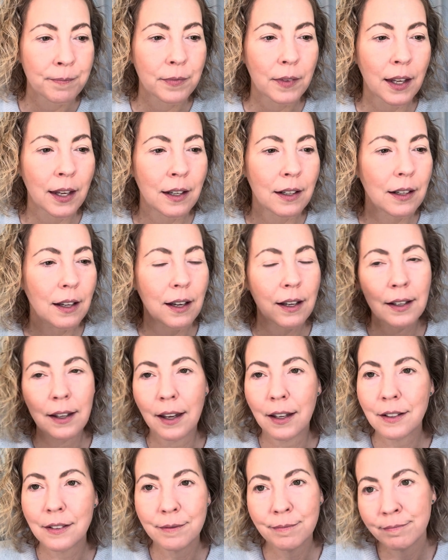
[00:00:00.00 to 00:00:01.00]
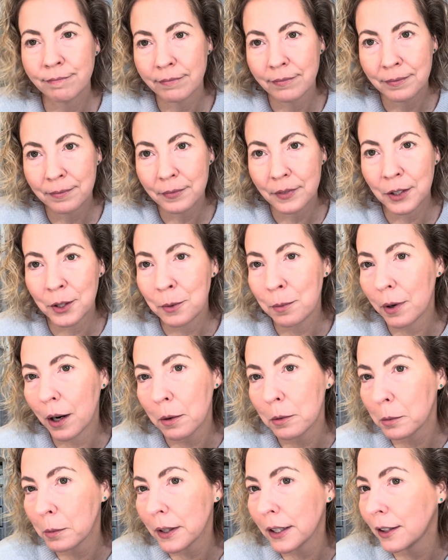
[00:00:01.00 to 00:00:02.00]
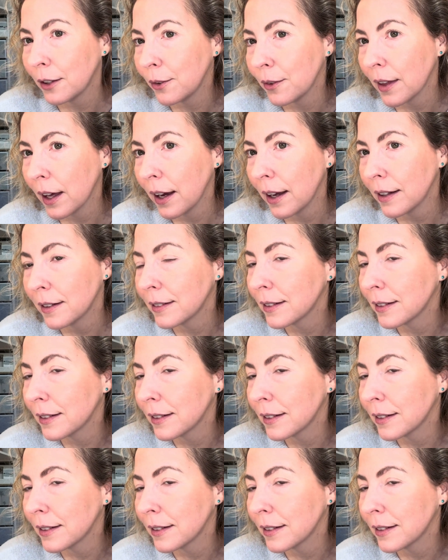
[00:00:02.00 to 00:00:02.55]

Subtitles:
And again, you probably knew that.